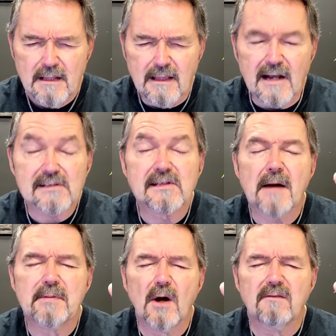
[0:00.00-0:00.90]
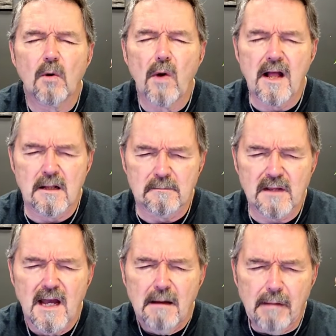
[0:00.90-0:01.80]
Let us not be
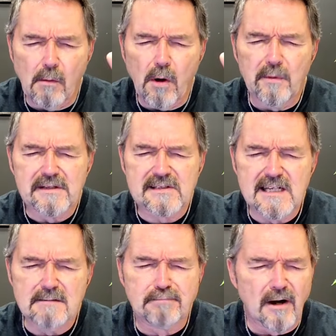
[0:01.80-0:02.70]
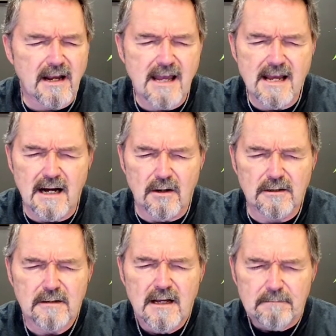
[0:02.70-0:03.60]
overwhelmed by what we see breaking
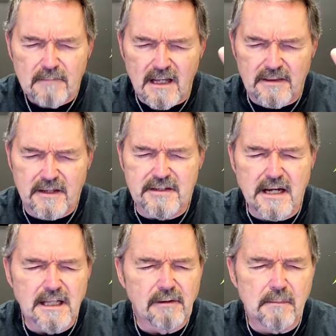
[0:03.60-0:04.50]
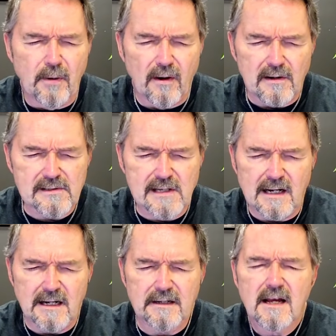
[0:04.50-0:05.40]
out in the daily reports,
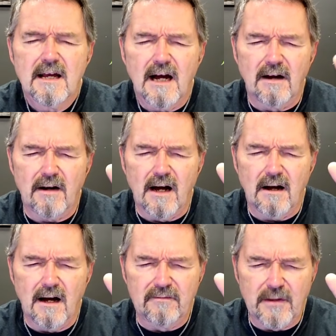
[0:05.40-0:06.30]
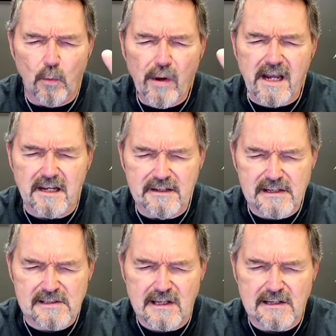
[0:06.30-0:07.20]
God, of the
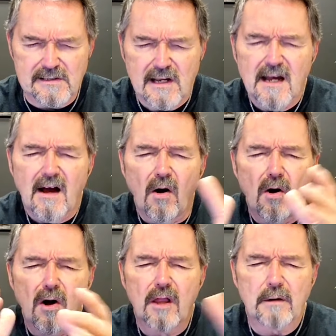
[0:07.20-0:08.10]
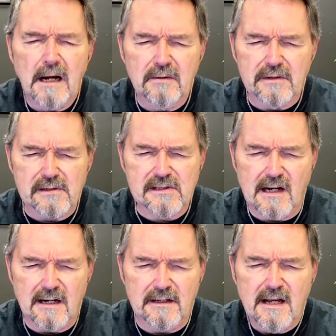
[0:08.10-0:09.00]
wickedness that is all around us,
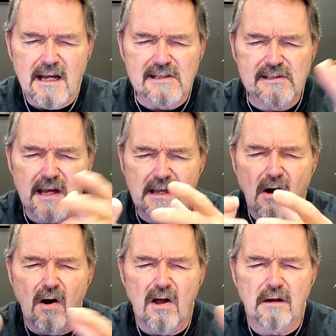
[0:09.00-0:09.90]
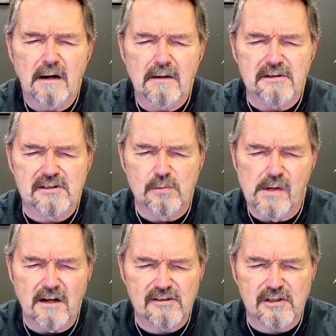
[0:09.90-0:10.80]
God. It's like all around us.
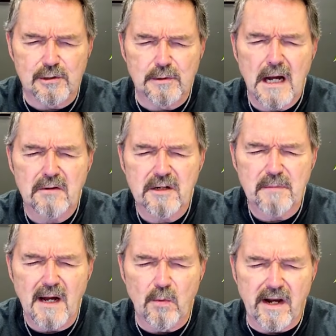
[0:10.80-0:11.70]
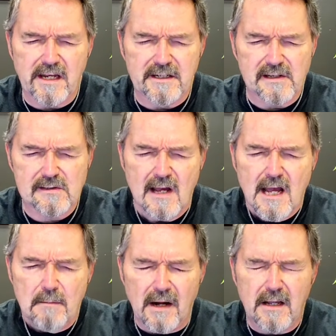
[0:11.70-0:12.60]
We are surrounded by wickedness,
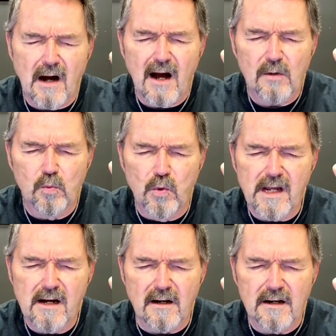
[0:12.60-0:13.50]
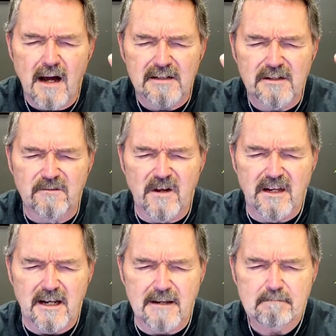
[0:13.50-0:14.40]
but God, we are not
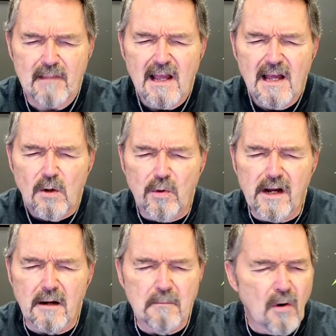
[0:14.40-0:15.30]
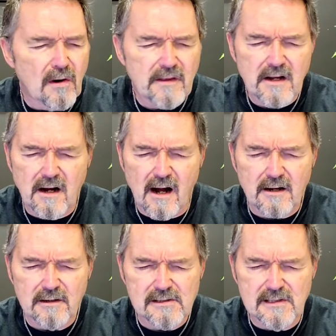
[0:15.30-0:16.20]
defeated. We are more than
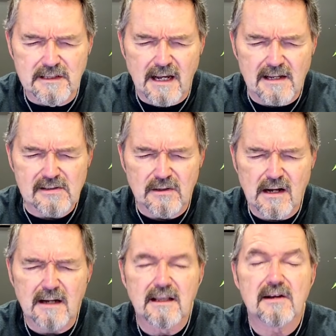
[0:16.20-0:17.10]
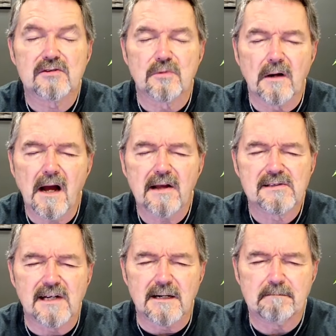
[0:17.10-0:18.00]
conquerors today. So God, let us
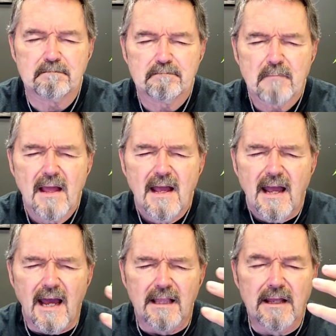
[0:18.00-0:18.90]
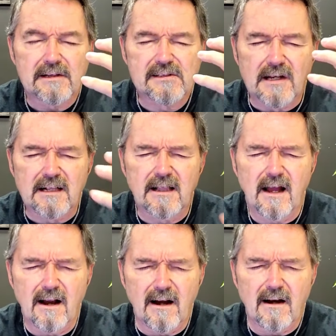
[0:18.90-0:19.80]
rise up and let us
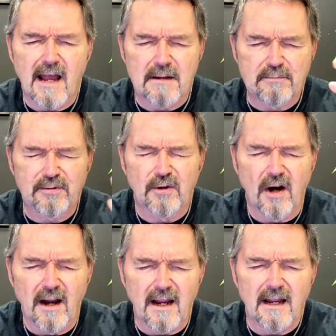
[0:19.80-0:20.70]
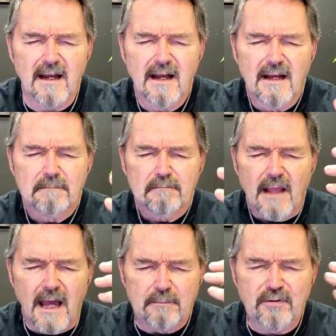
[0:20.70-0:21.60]
declare and pray
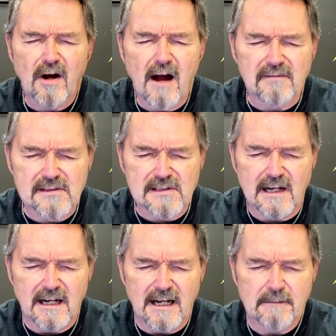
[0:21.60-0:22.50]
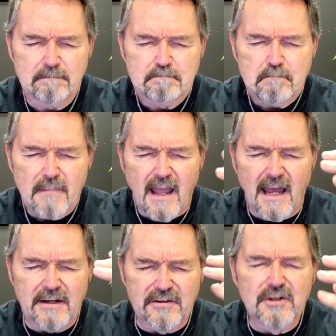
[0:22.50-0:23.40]
and prophesy
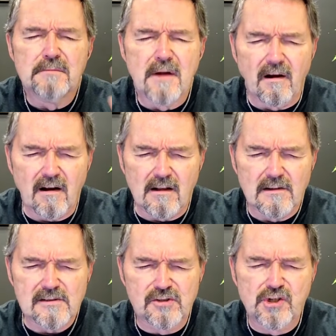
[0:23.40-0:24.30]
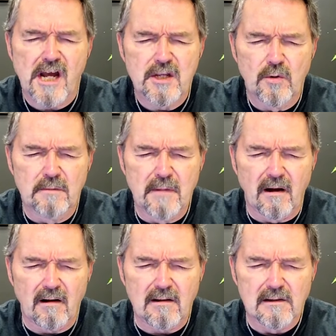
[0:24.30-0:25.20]
and do miracles, genuine
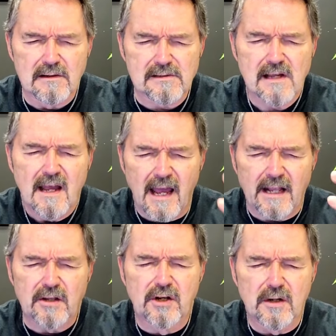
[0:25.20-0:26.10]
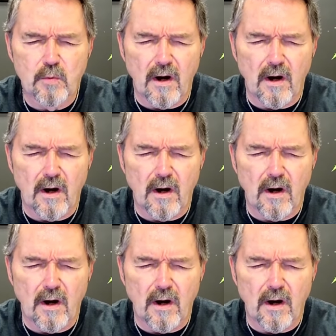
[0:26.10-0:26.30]
miracles and good